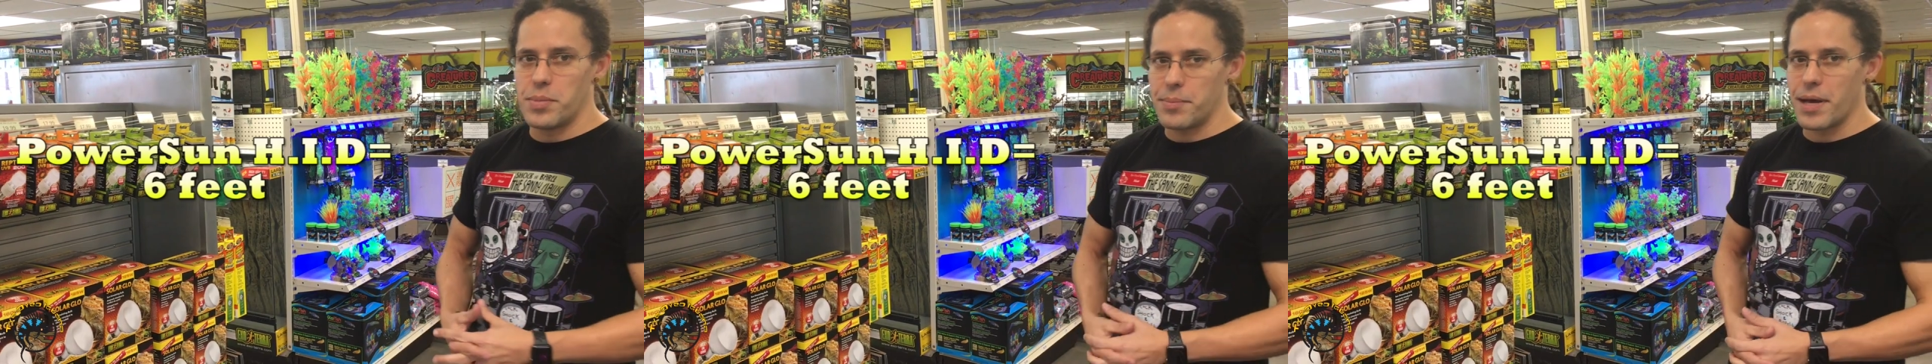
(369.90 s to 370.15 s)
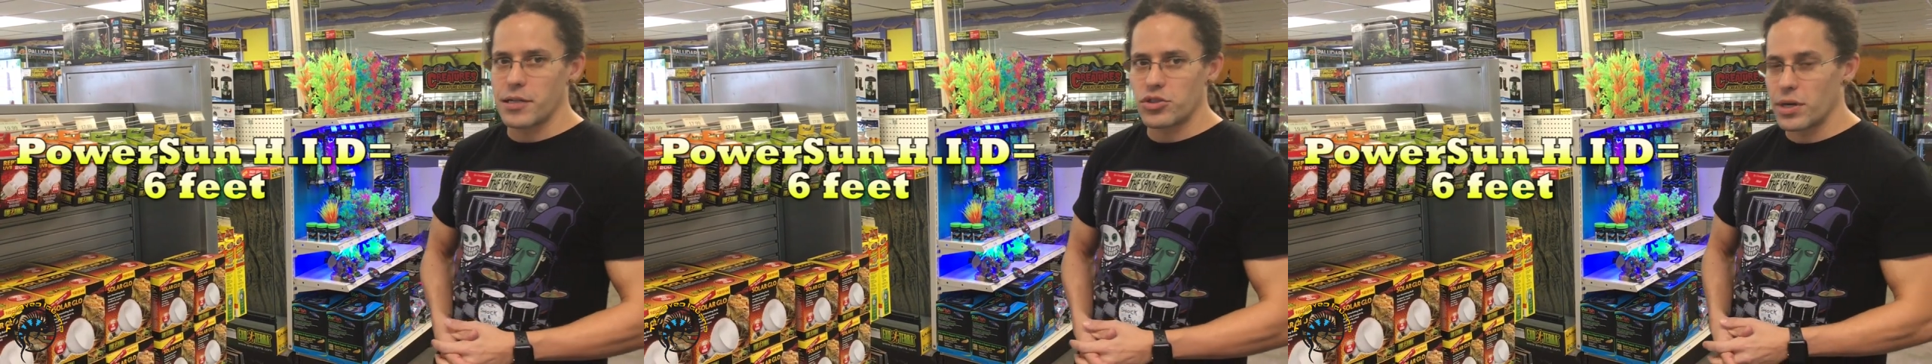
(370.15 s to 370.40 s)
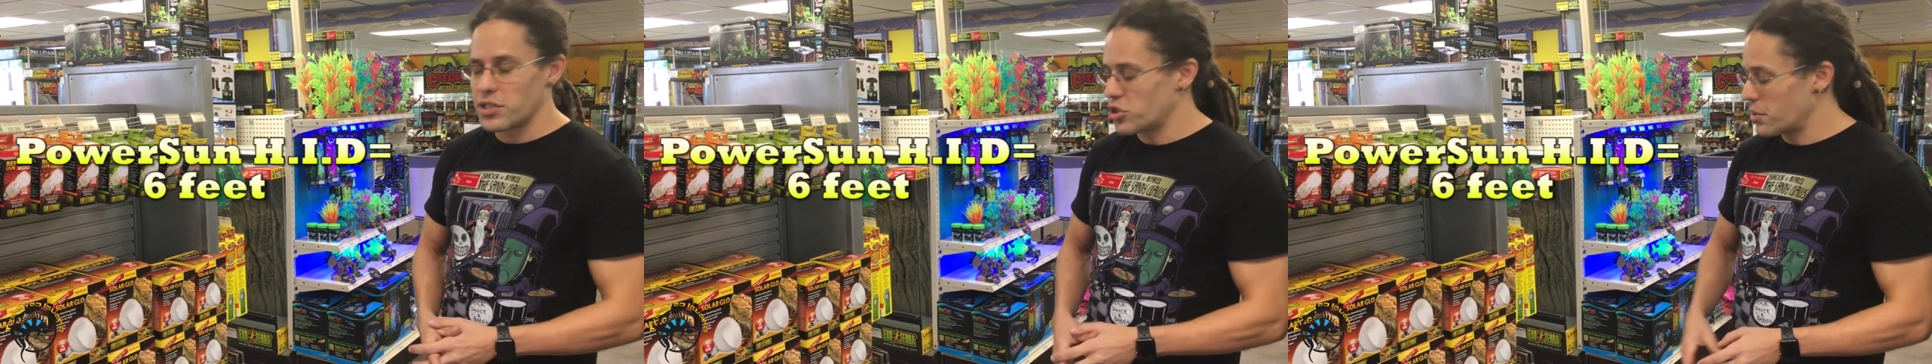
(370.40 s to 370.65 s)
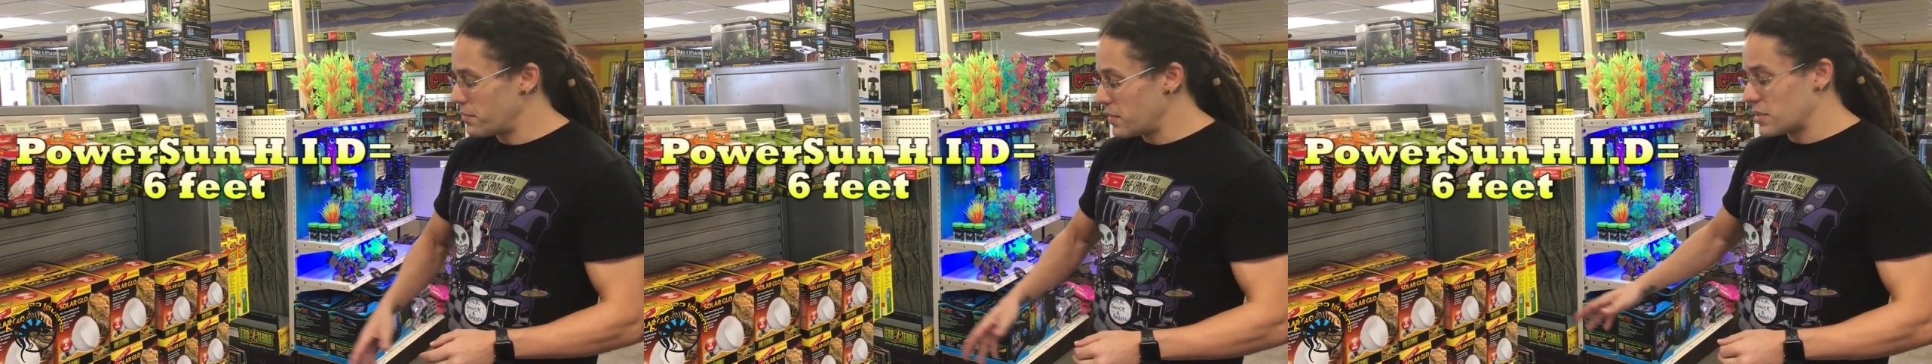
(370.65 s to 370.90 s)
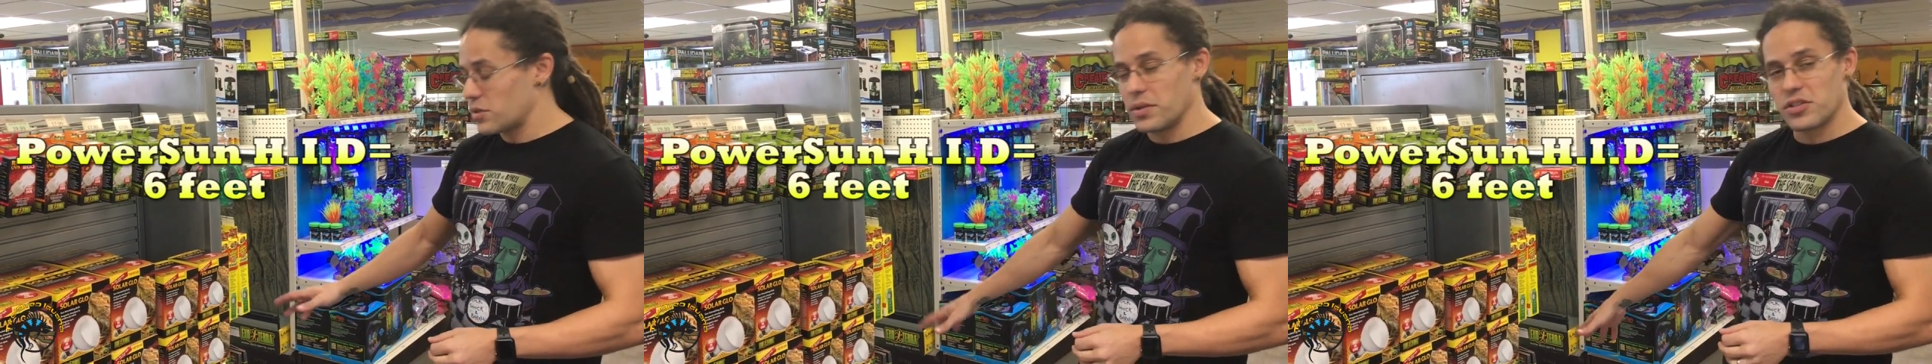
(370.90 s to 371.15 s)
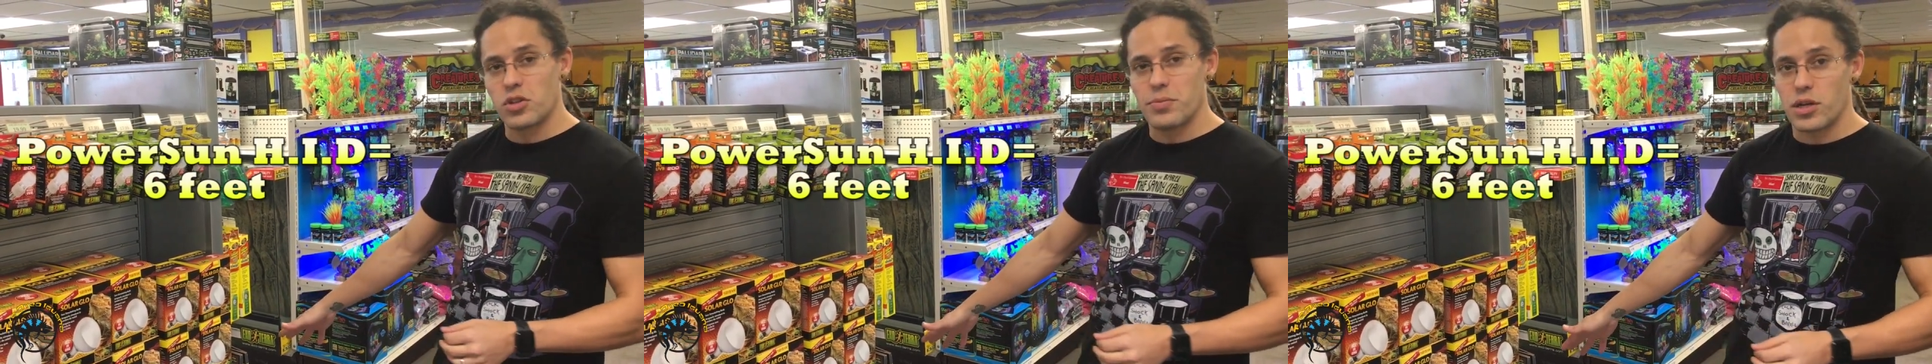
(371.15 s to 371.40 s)
UVB penetration.
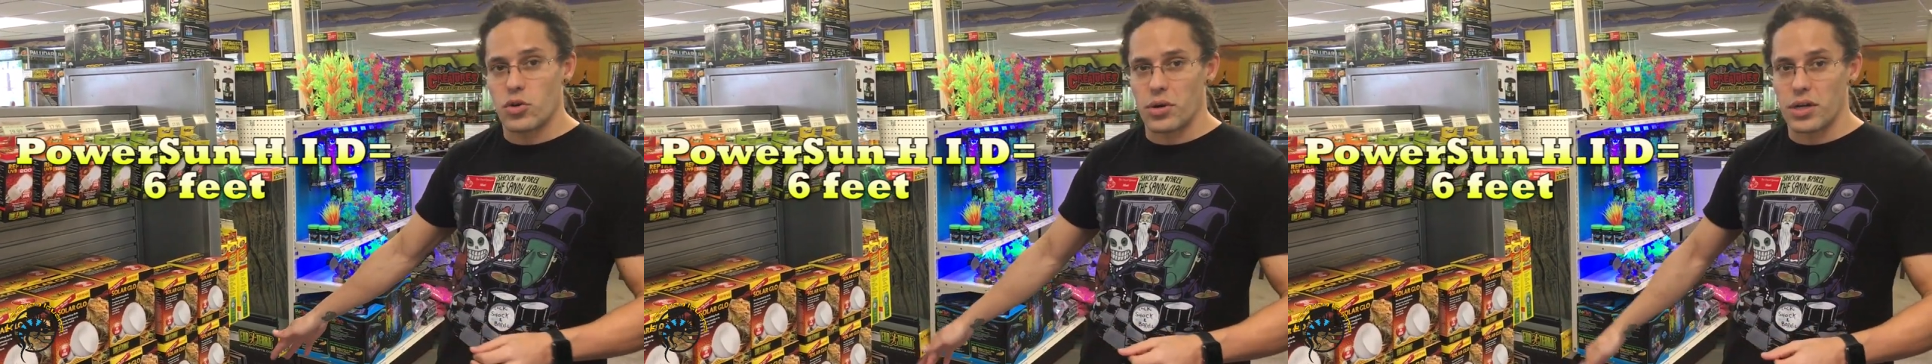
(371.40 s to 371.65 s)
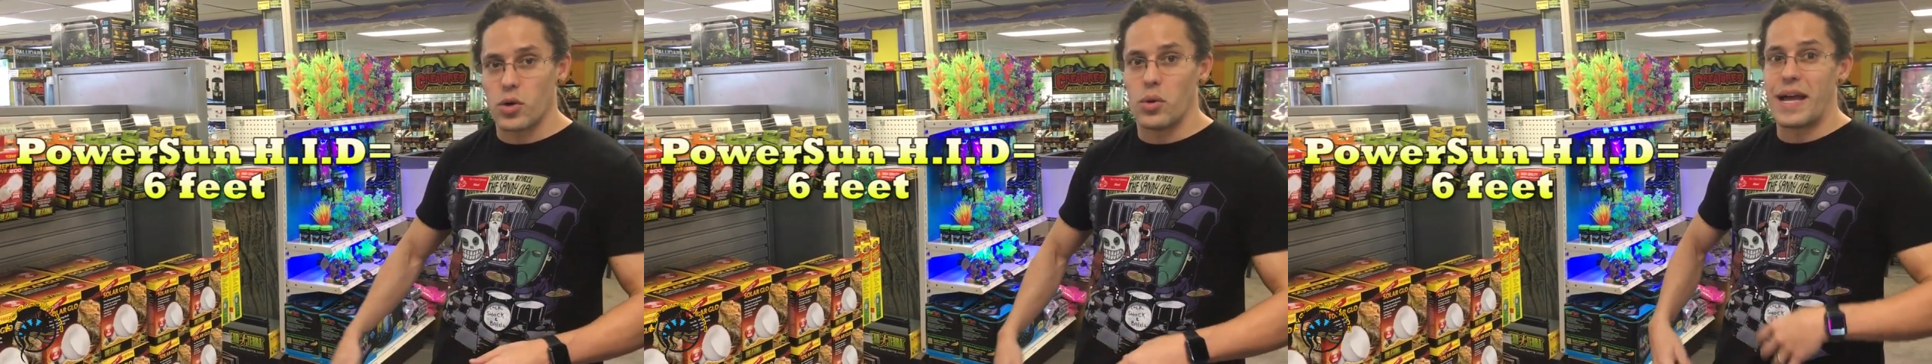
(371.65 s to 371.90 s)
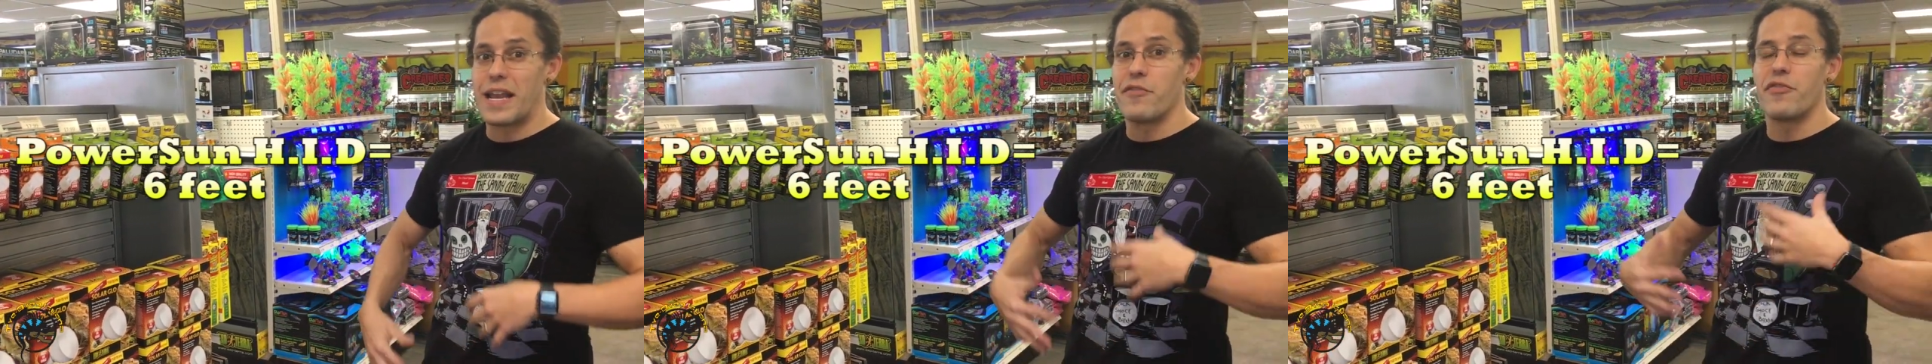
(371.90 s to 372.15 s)
So this would be critical